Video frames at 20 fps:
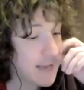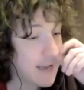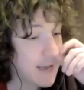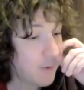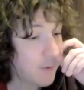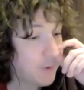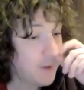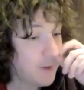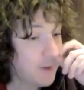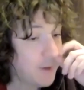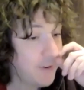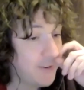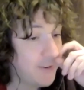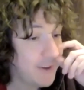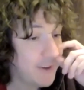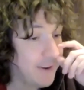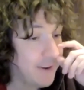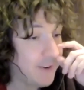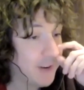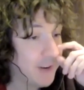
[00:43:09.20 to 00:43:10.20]
well, there is
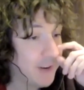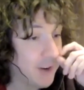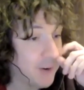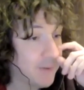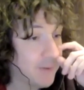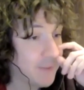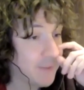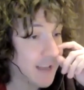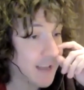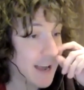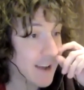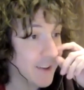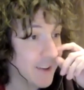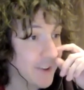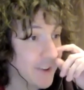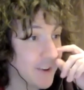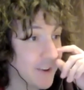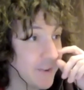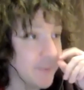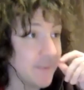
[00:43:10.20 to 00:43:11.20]
a lot of that
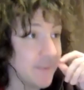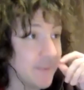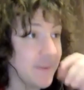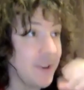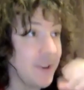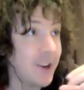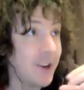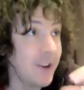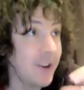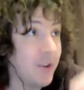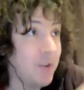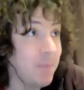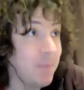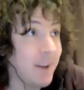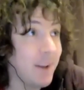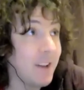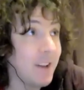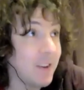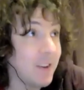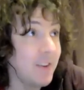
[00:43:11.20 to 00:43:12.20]
kind of, you
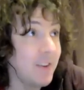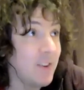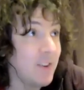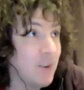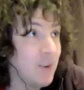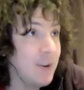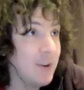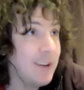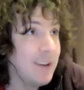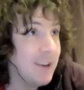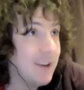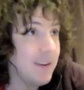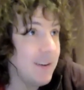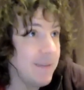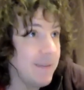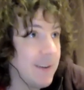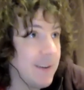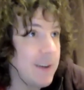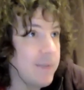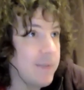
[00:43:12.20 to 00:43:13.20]
spend a
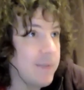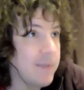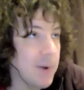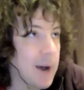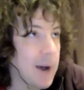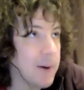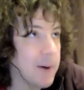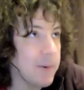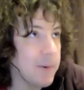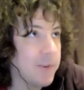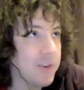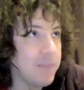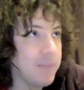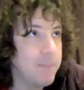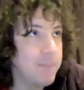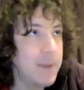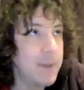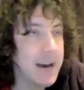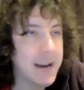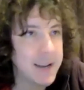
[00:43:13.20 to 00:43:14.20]
fair few hours
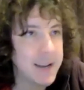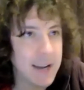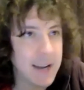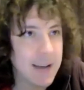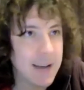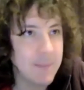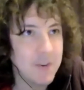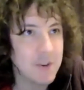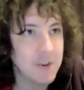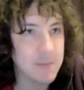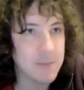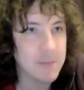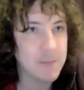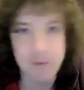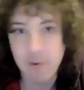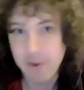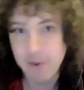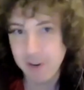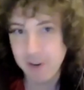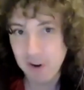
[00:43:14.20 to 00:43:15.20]
at your laptop or
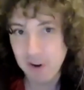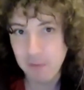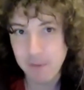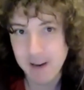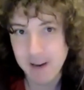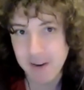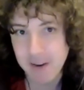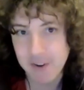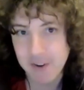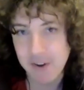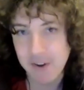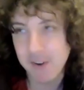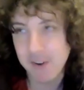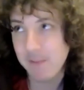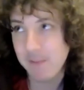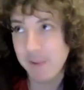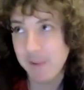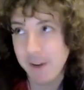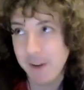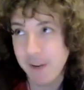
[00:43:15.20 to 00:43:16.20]
on your notepad kind of
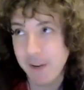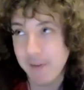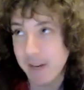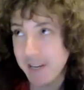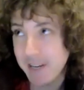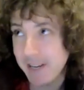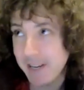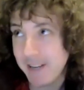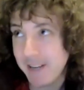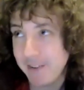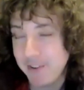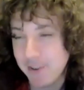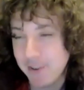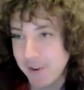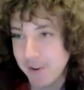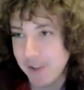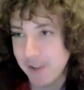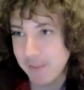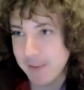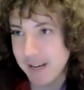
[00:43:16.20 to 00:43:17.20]
thinking of ideas,
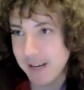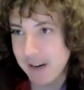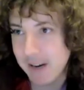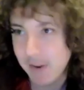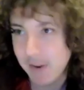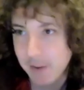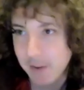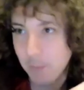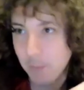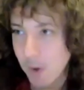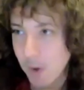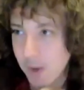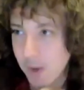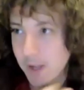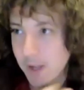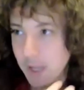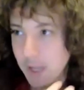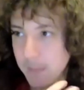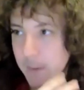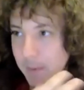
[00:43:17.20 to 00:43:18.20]
jotting them down and
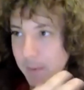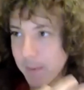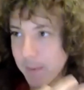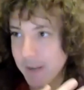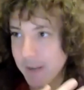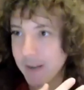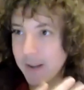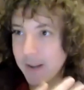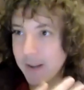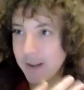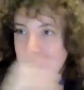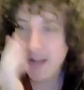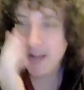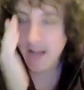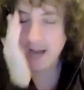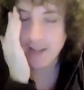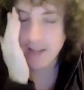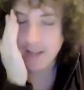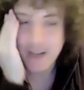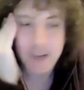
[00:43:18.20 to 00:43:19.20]
working them up a bit.
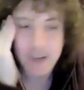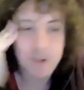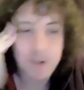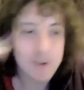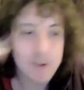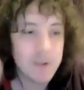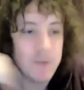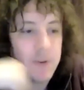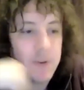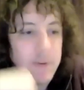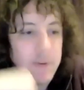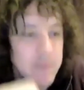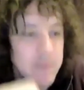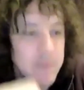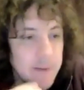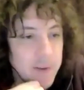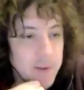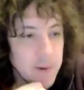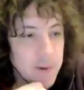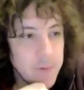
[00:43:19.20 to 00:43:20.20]
And then you do the thing
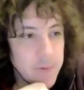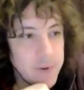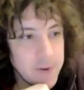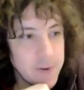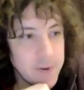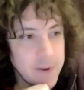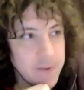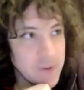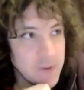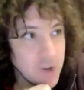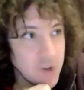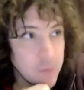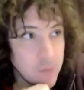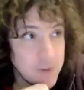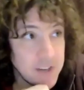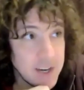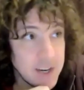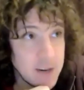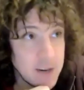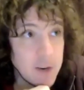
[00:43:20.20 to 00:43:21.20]
of going to either new
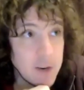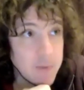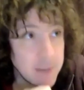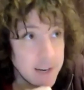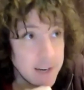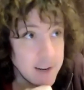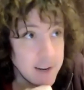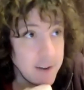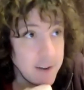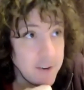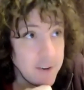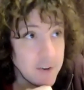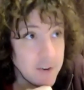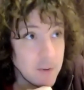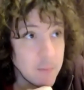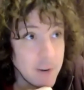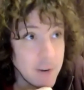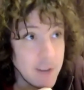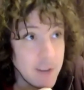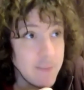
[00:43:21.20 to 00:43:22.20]
material nights or
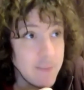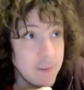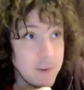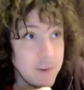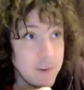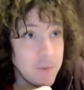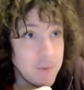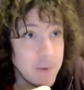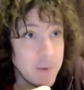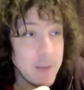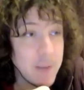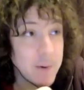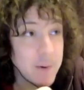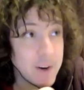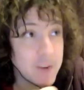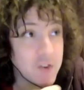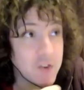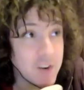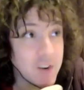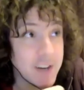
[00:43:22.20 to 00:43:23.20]
previews where you are
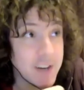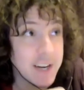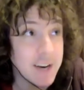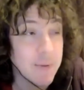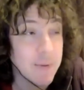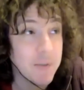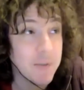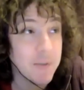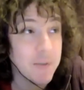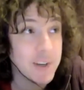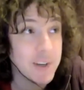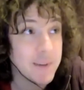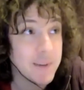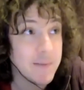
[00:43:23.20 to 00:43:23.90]
trying out stuff